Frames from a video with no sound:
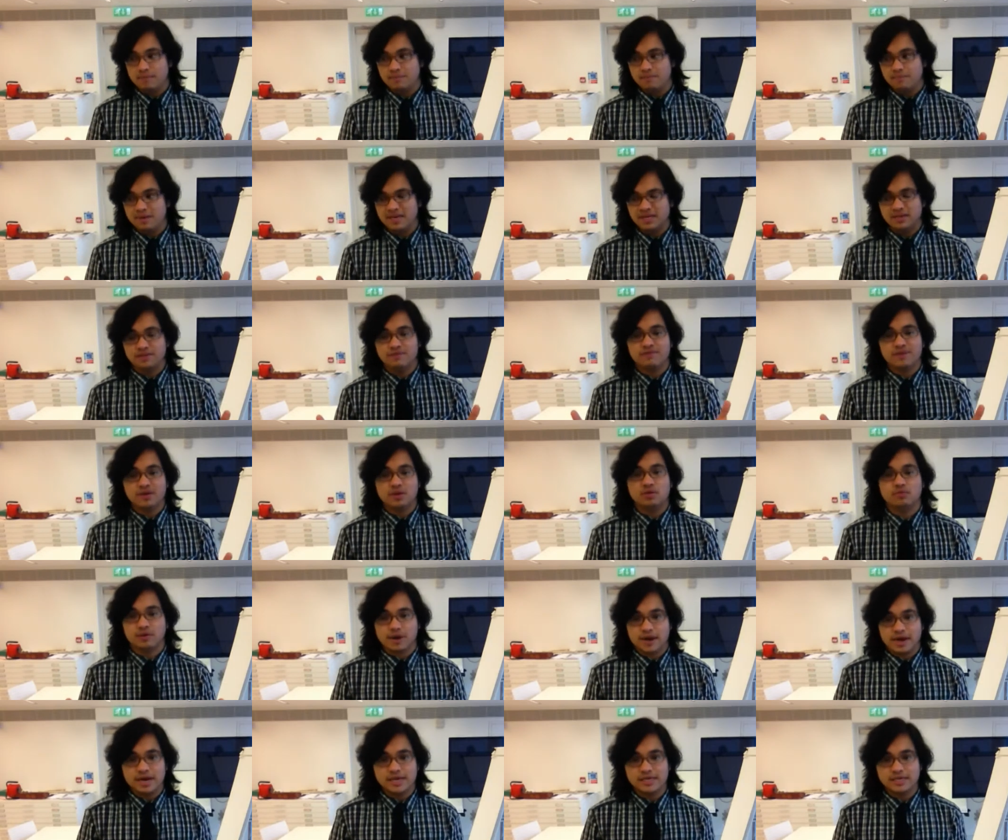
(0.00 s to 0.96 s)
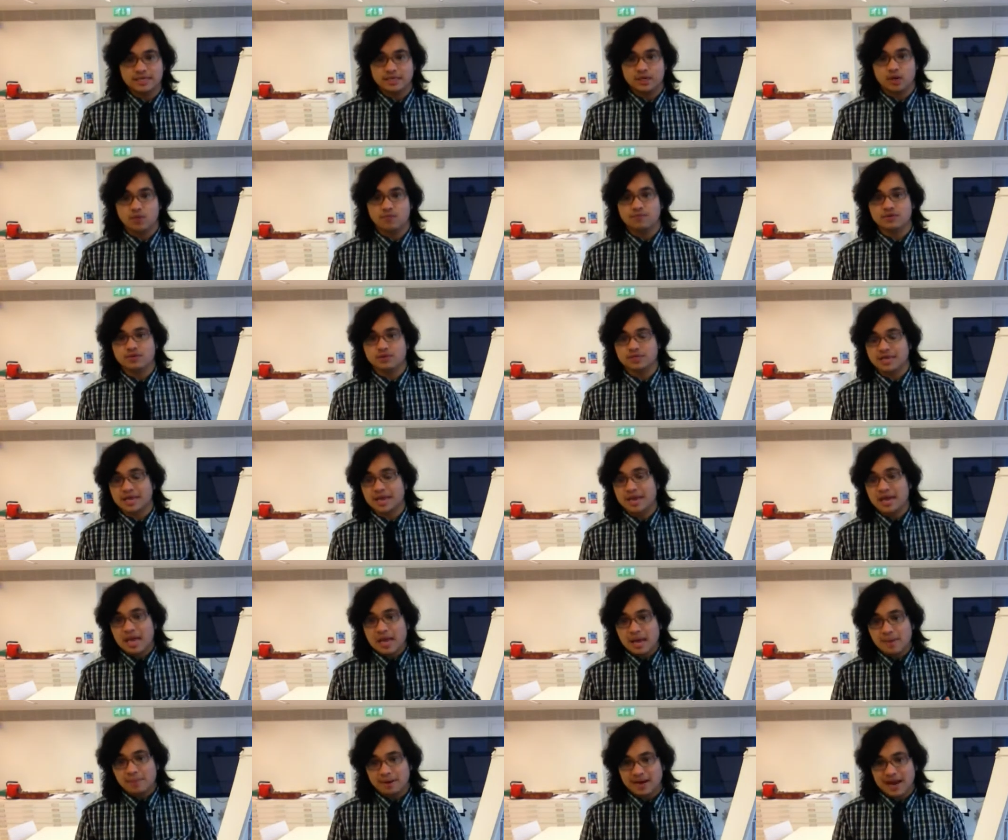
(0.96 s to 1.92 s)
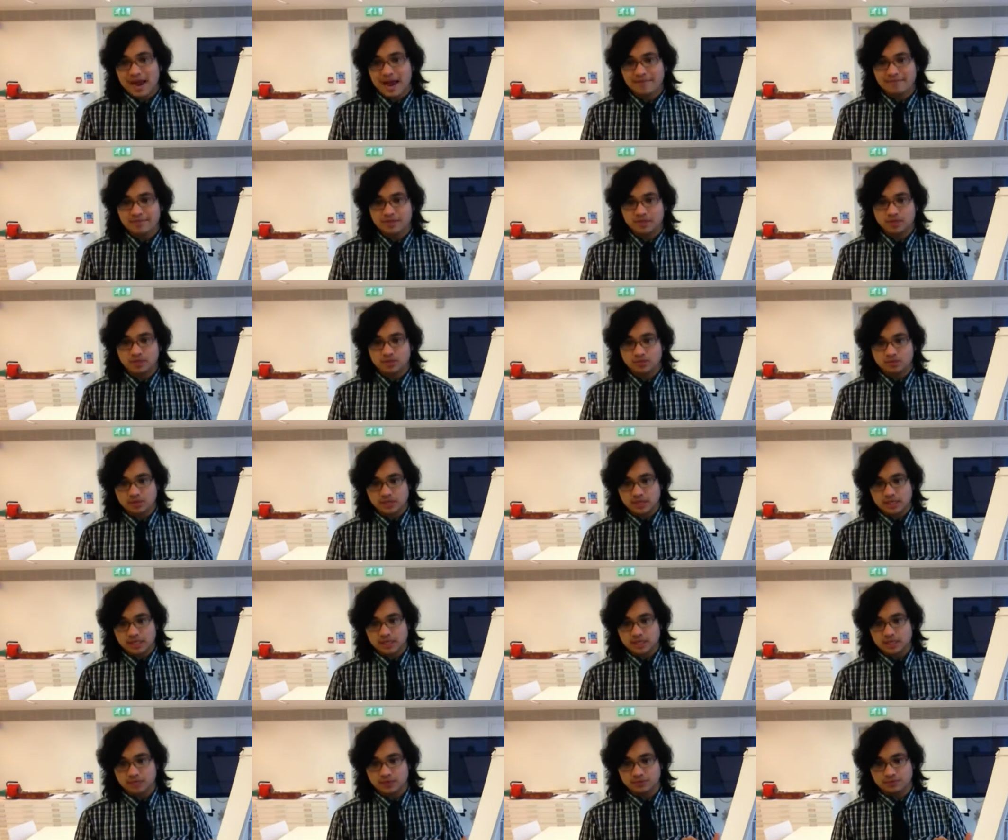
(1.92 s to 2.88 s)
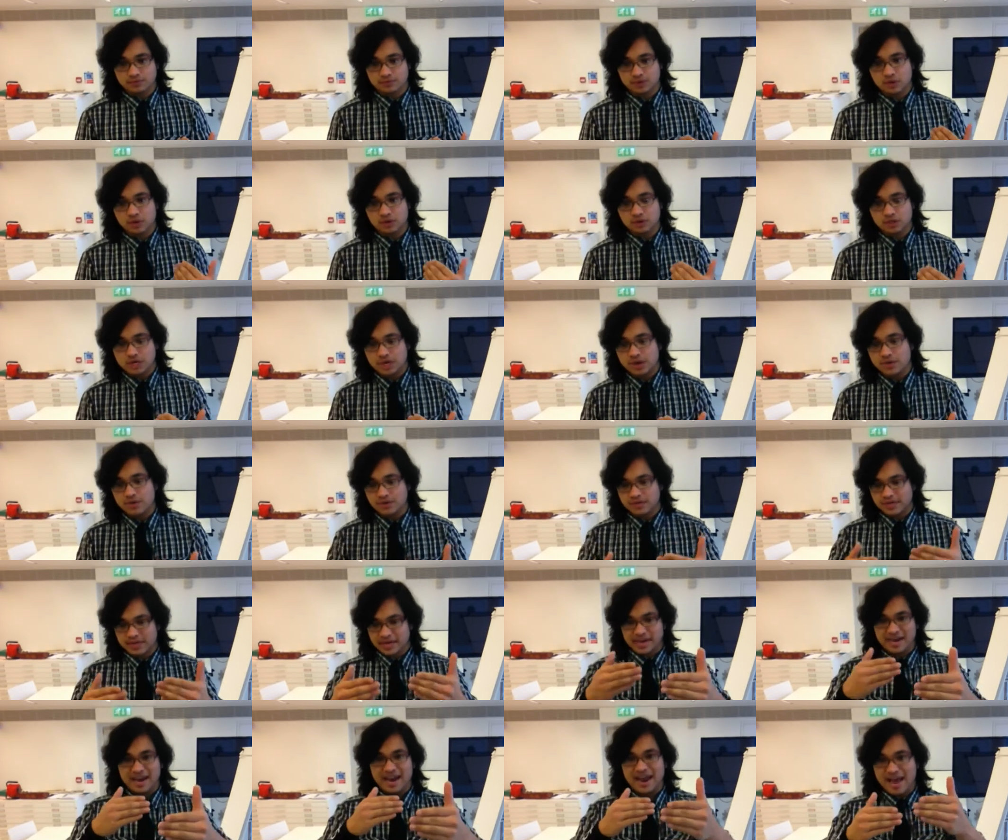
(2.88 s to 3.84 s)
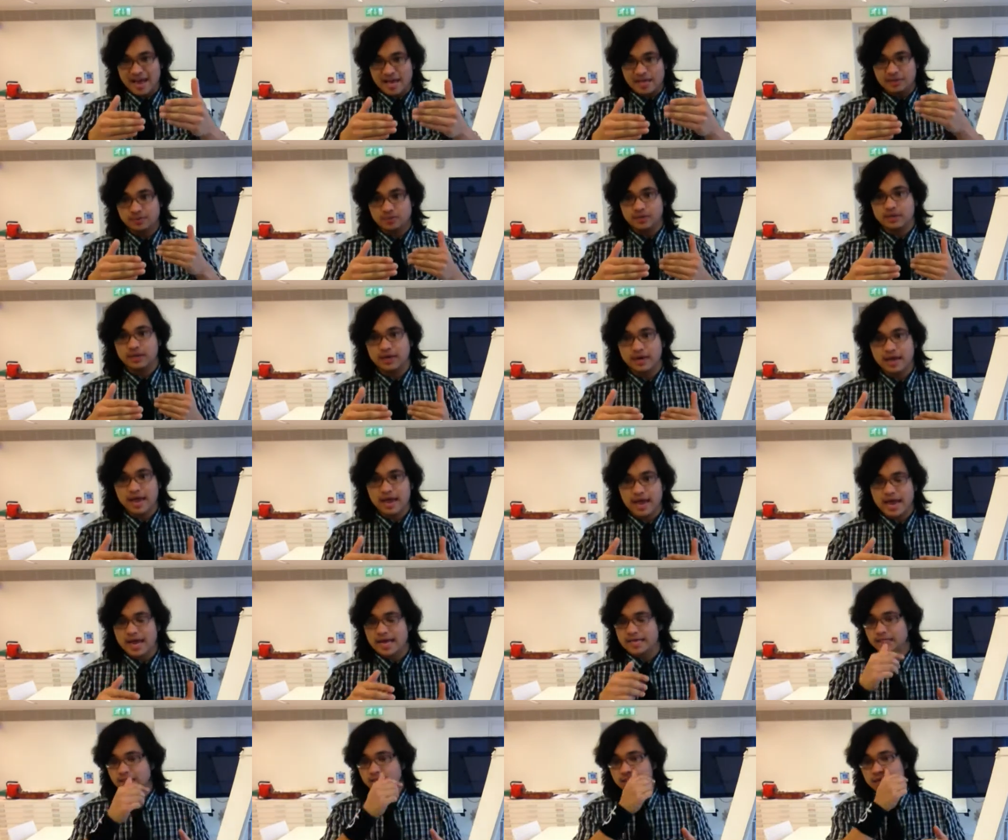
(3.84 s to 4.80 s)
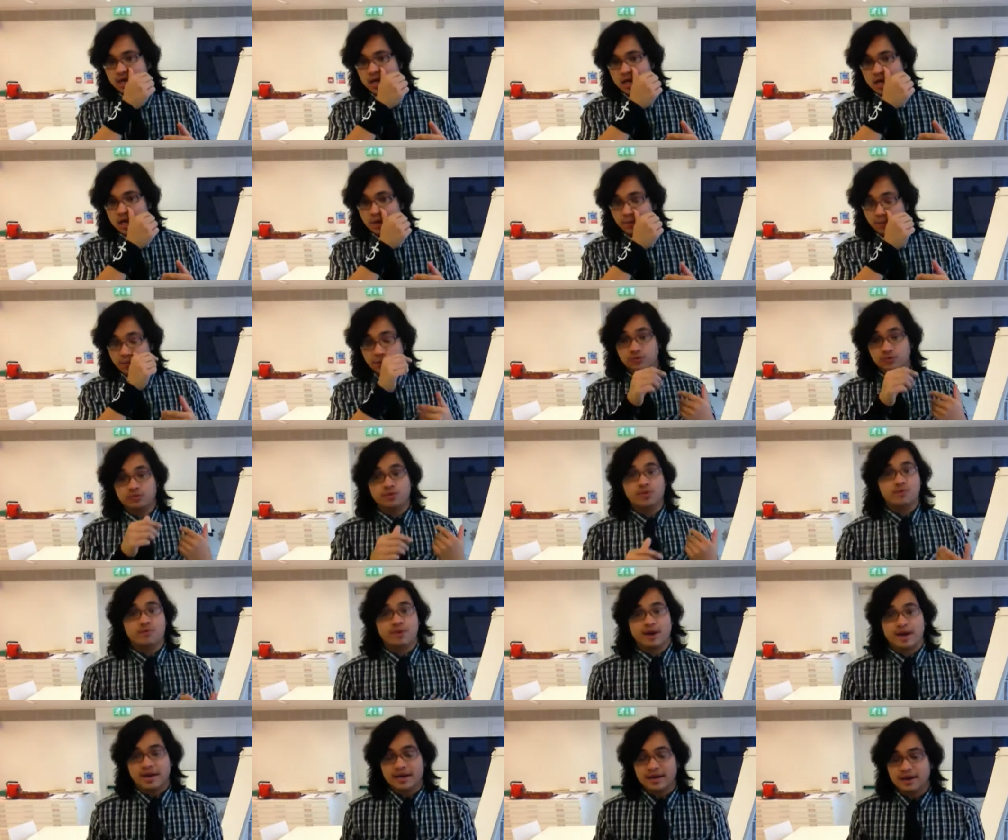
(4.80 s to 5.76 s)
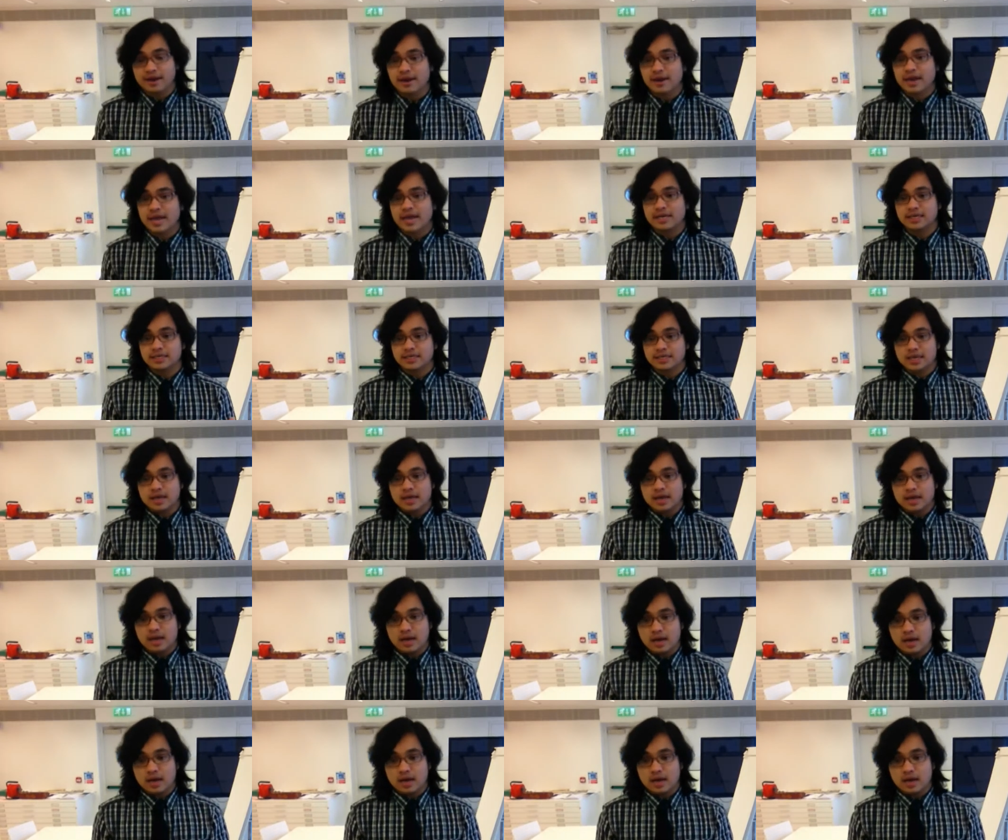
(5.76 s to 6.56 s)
meant to feel realistic, obviously, but it had this cool sense of continuity and layers within layers, which we really liked.